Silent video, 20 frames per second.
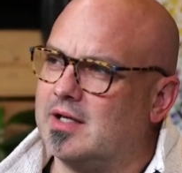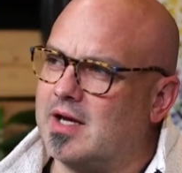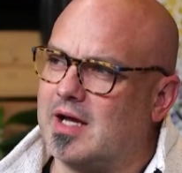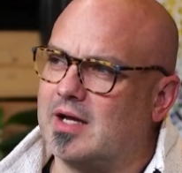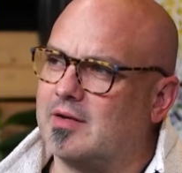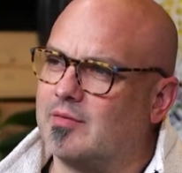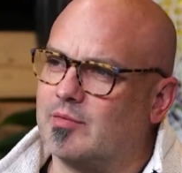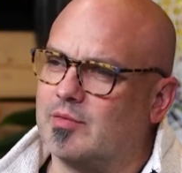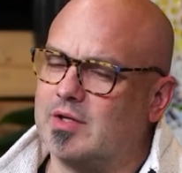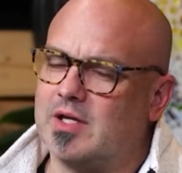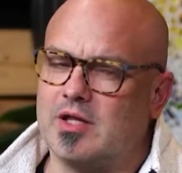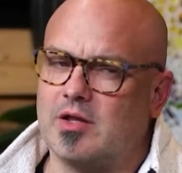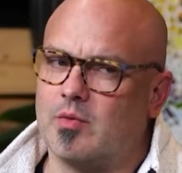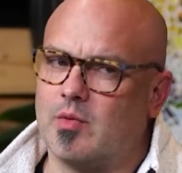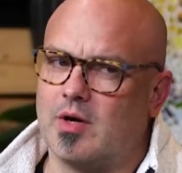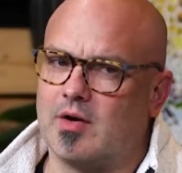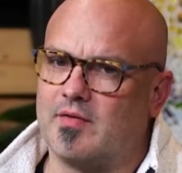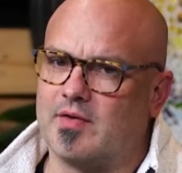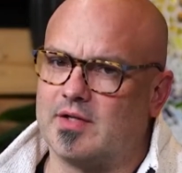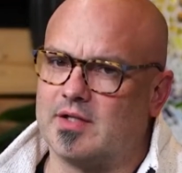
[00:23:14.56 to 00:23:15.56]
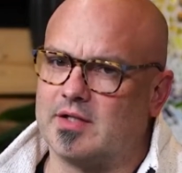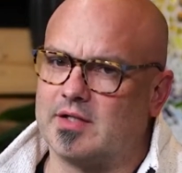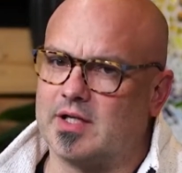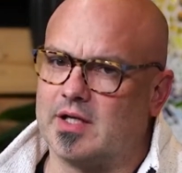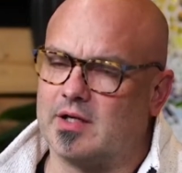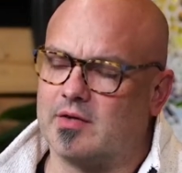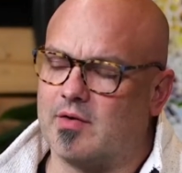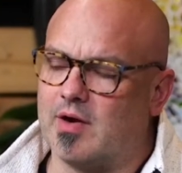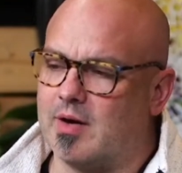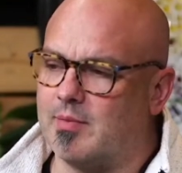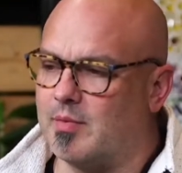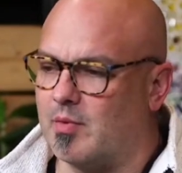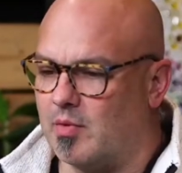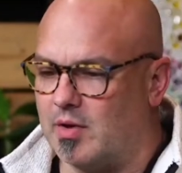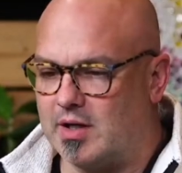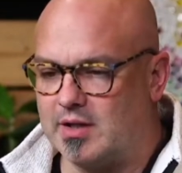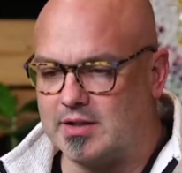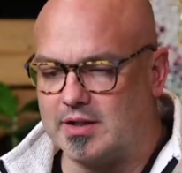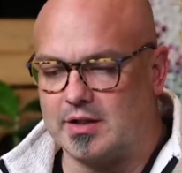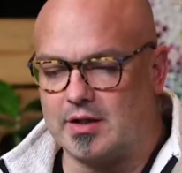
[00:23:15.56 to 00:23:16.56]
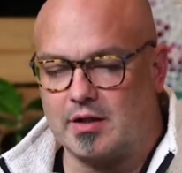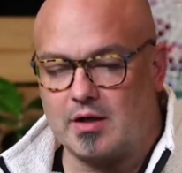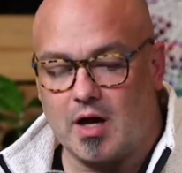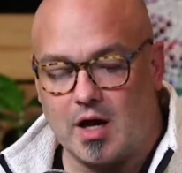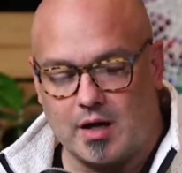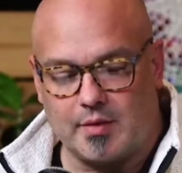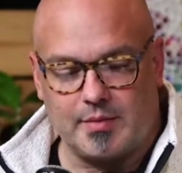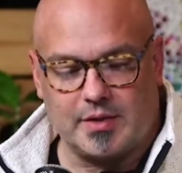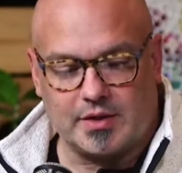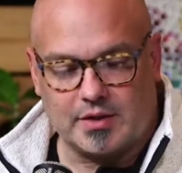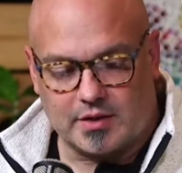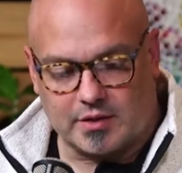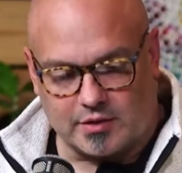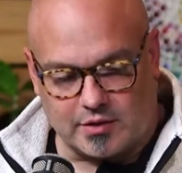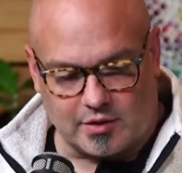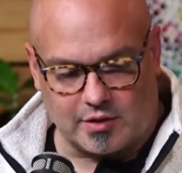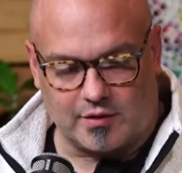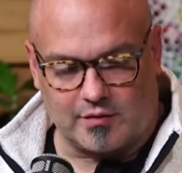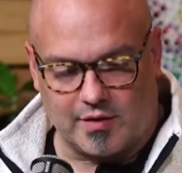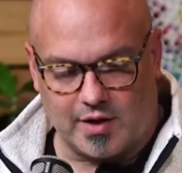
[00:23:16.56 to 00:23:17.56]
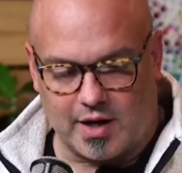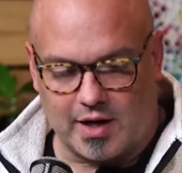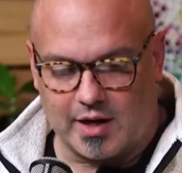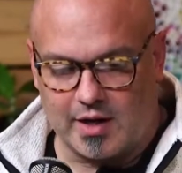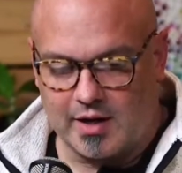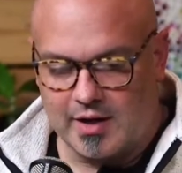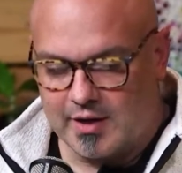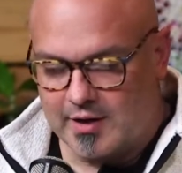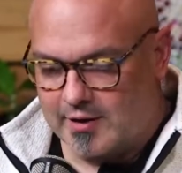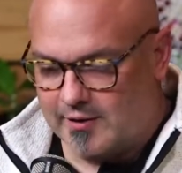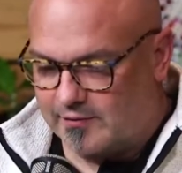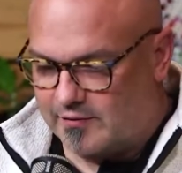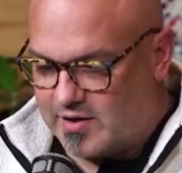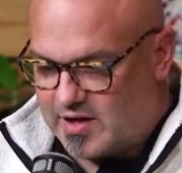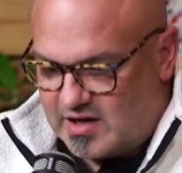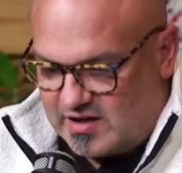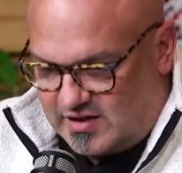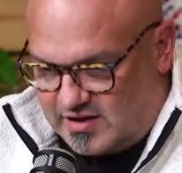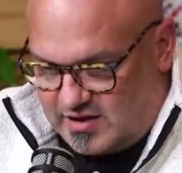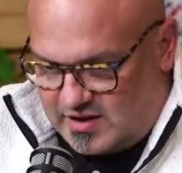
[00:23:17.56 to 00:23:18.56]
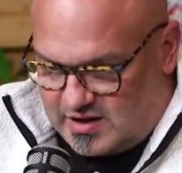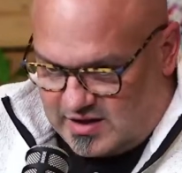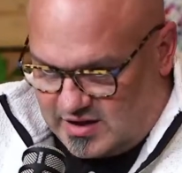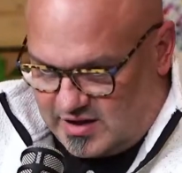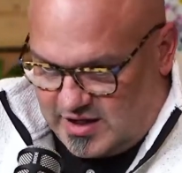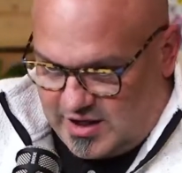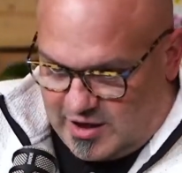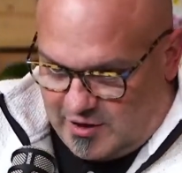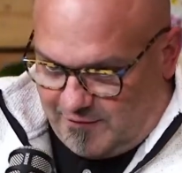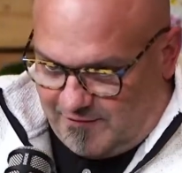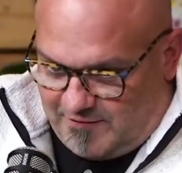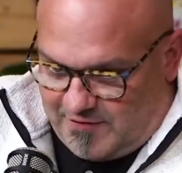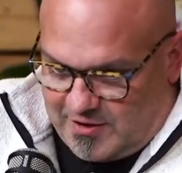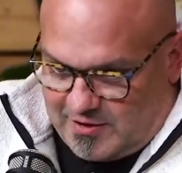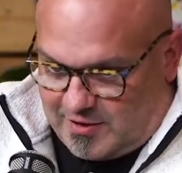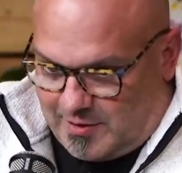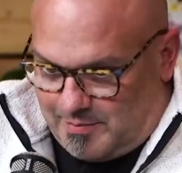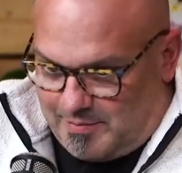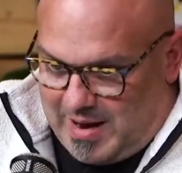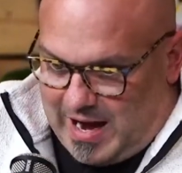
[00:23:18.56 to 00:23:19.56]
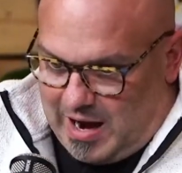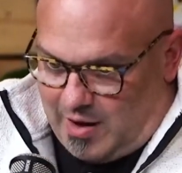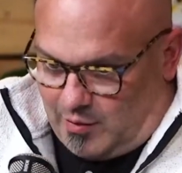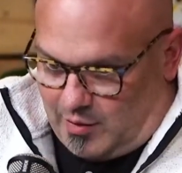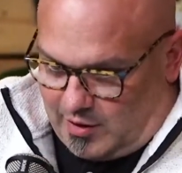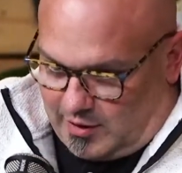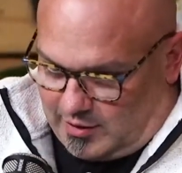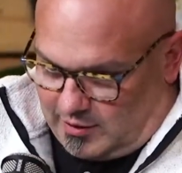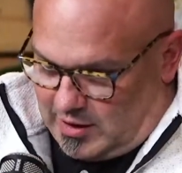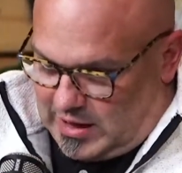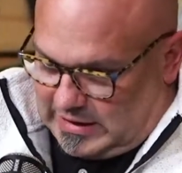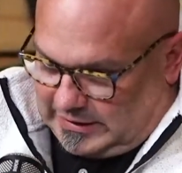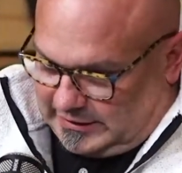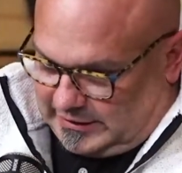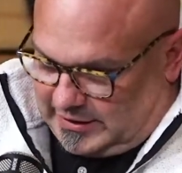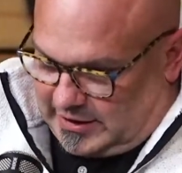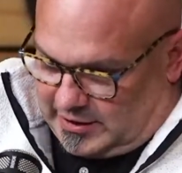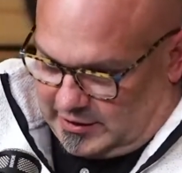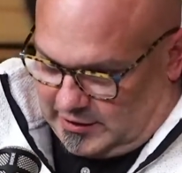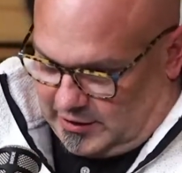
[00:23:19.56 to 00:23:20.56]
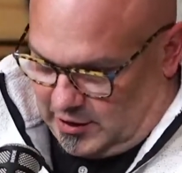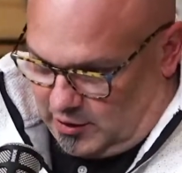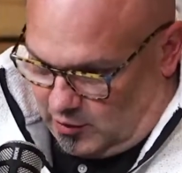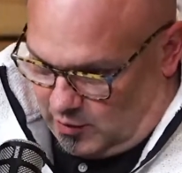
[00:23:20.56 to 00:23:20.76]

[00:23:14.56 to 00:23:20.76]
Neither one of us is saying it right, but when it's an anonymous survey, they feel empowered. Oh, I'll tell you what.